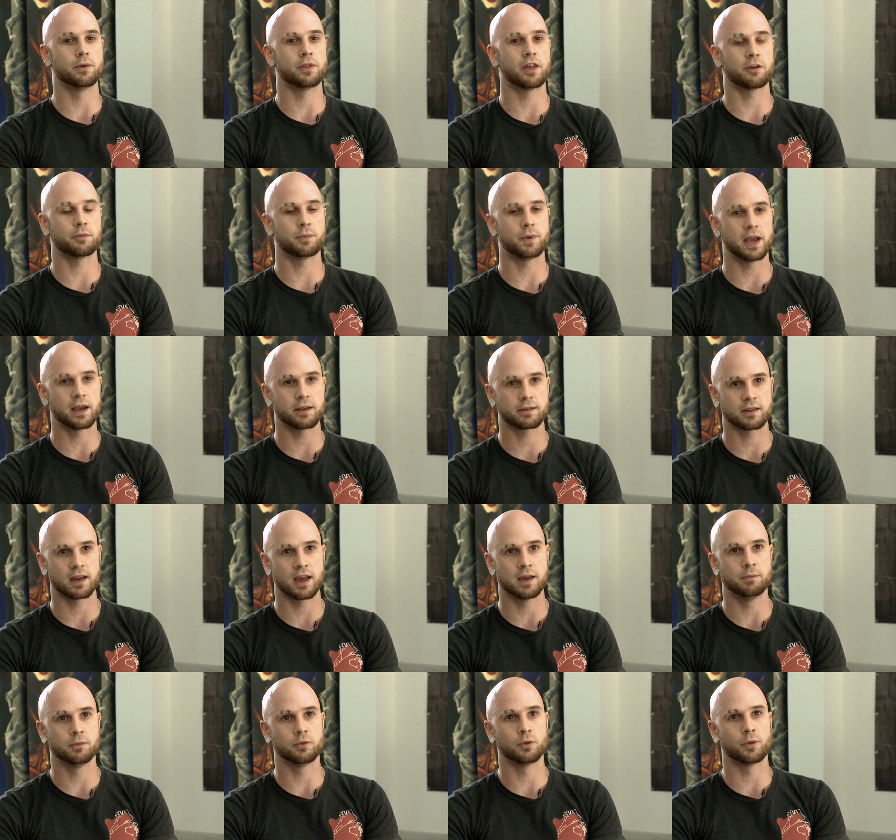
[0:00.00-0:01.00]
with FPS
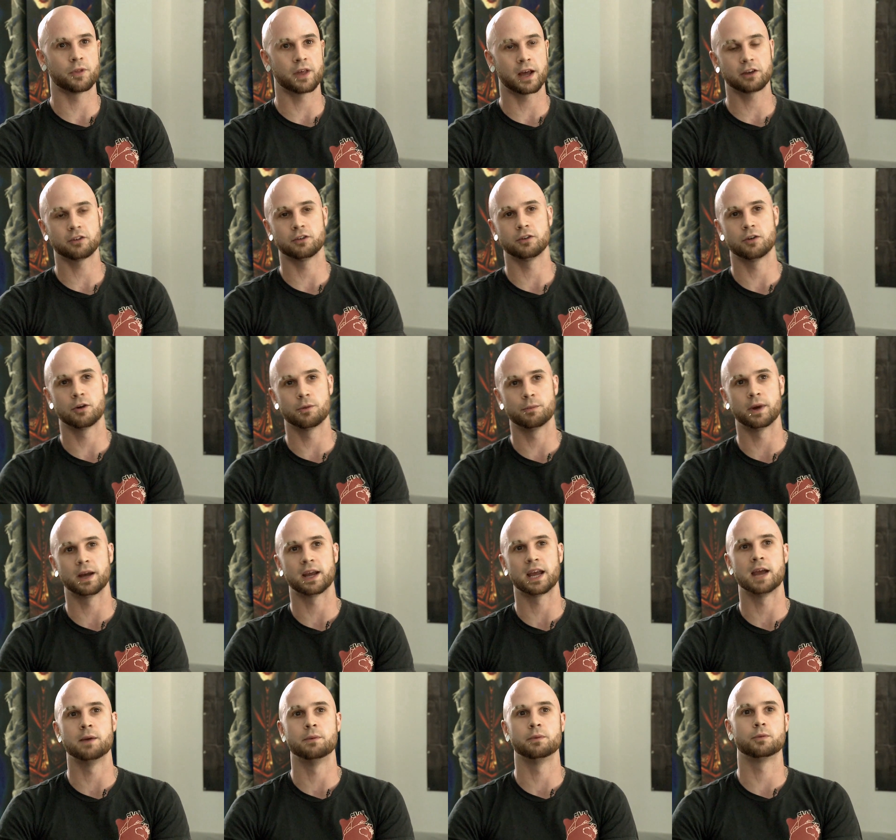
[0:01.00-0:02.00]
games or with action
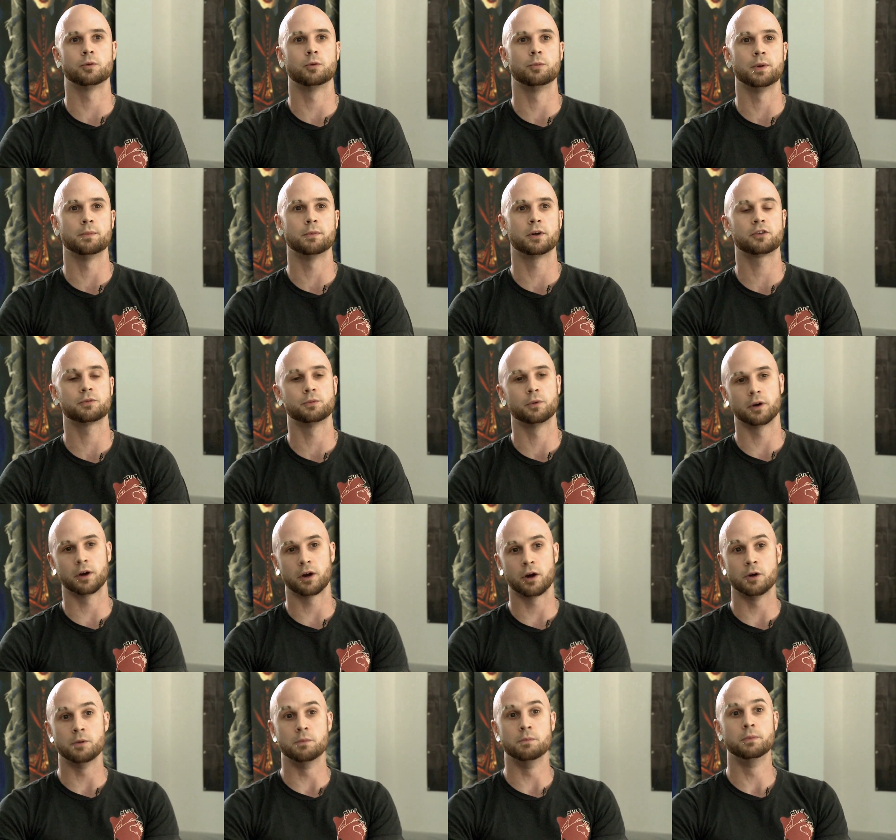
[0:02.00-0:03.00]
combat games will be much more at
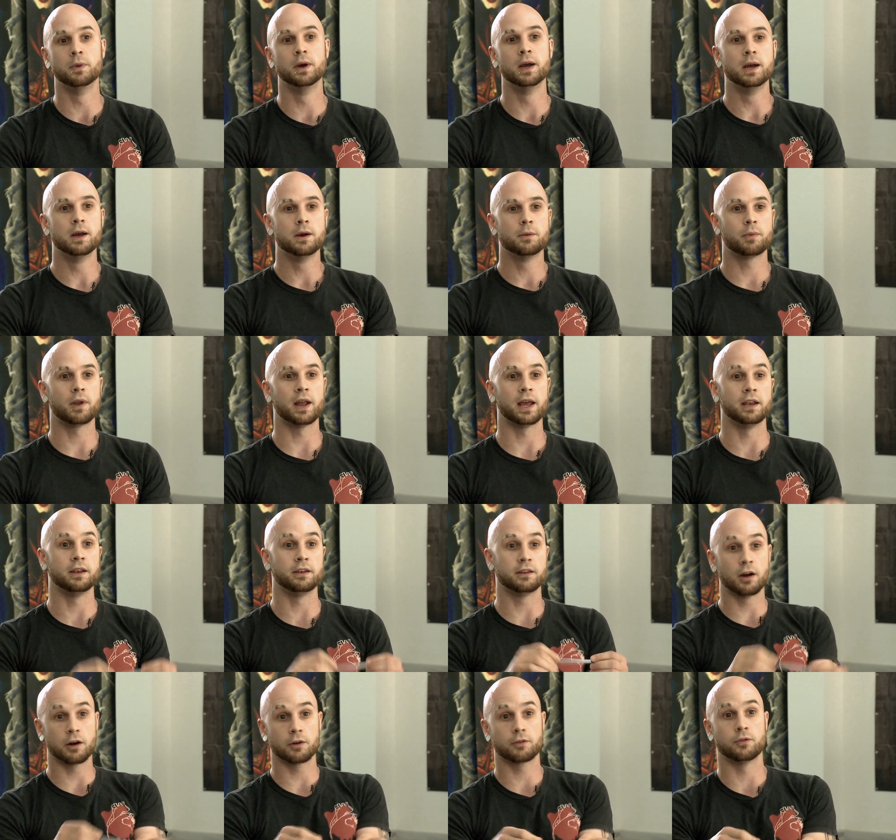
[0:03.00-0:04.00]
home playing
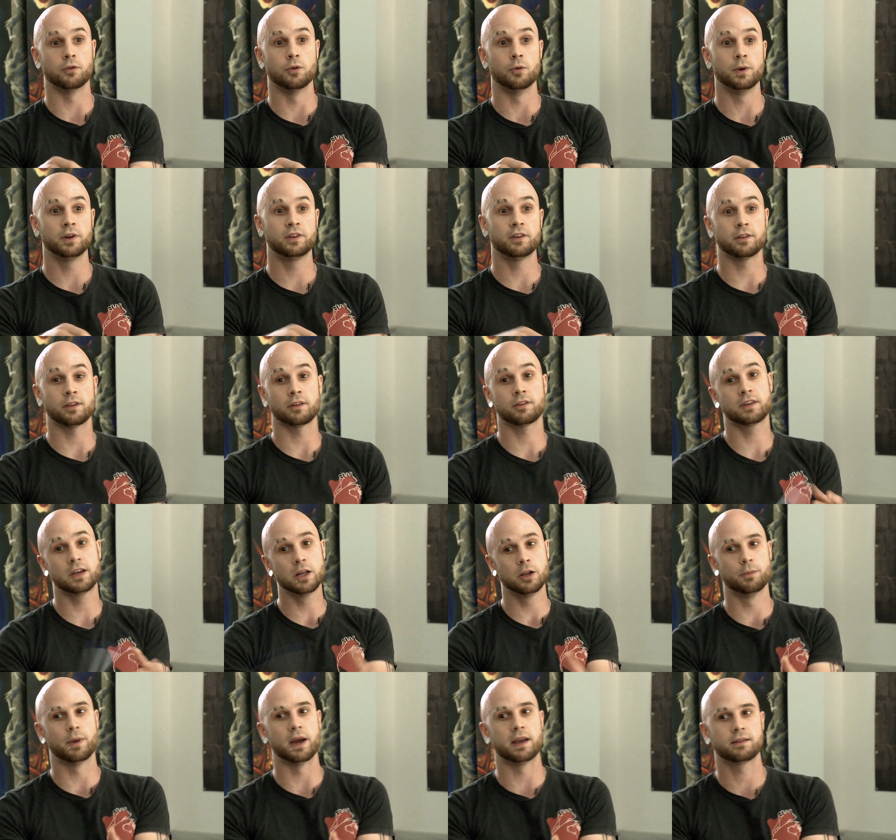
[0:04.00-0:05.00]
Darkfall, which is a
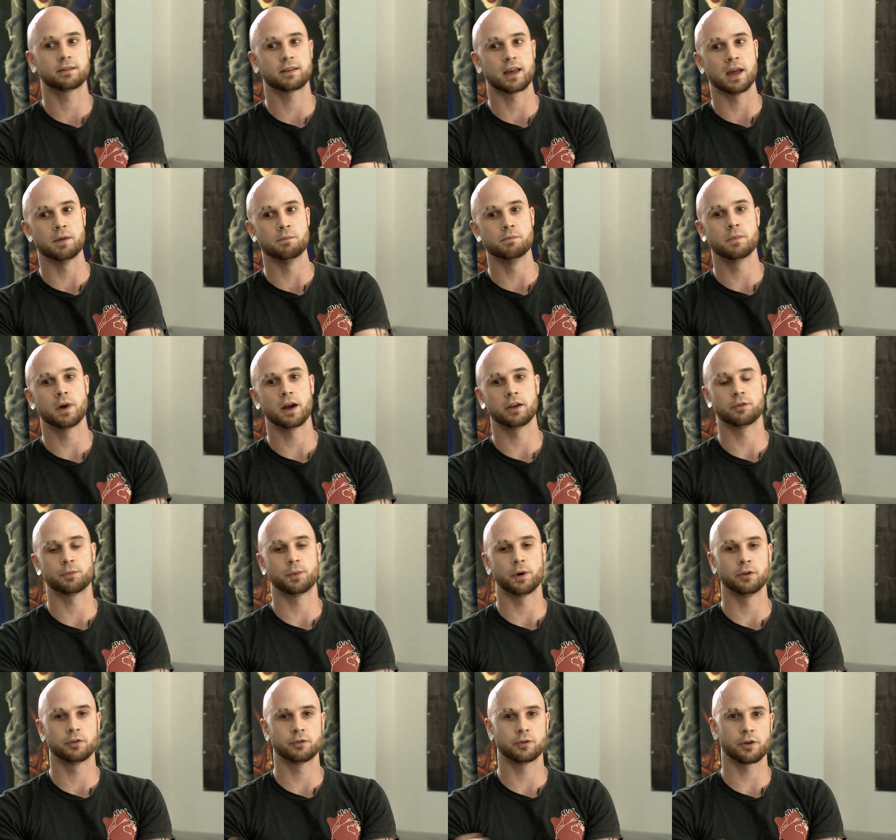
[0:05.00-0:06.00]
skill-based game as
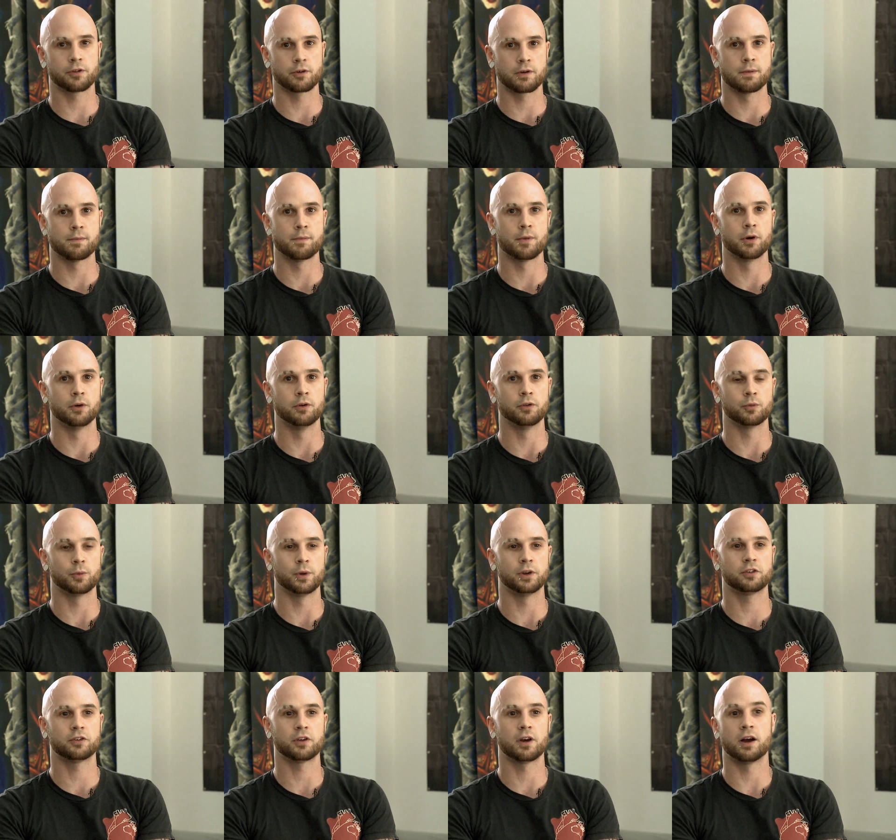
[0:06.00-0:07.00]
opposed to other MMOs
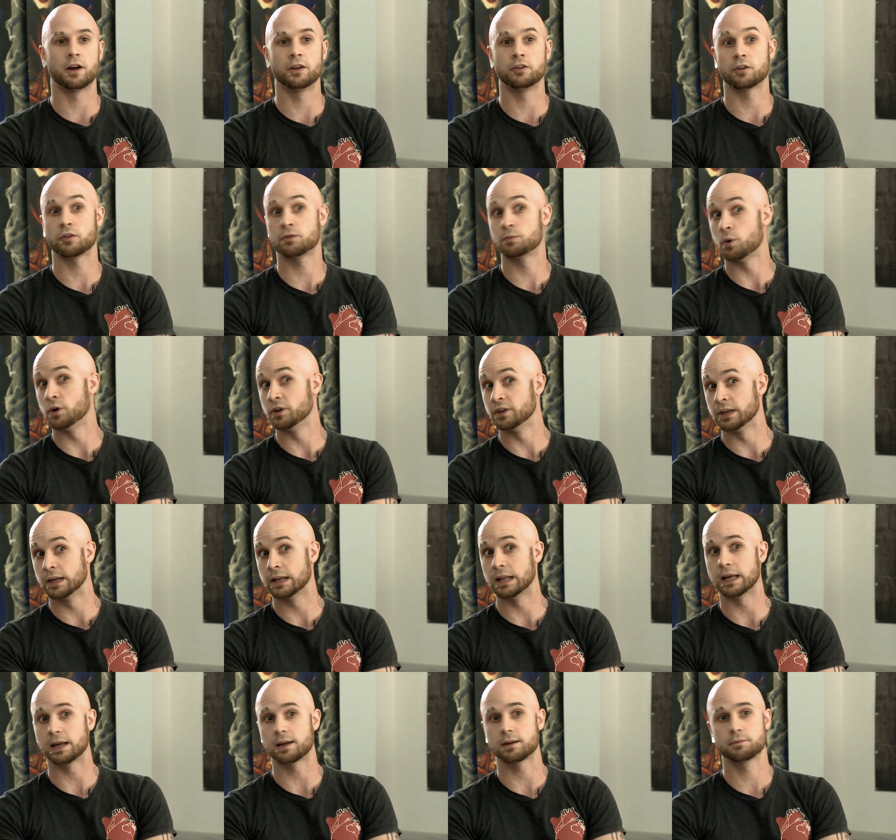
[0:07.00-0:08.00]
which are just point and
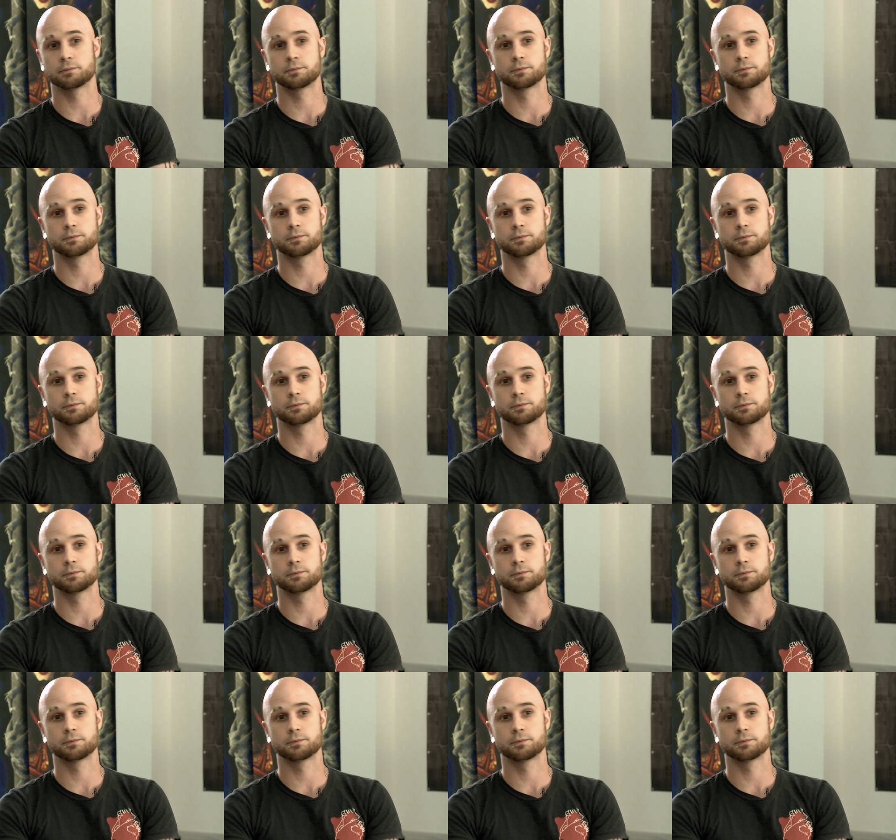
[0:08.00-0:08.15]
click.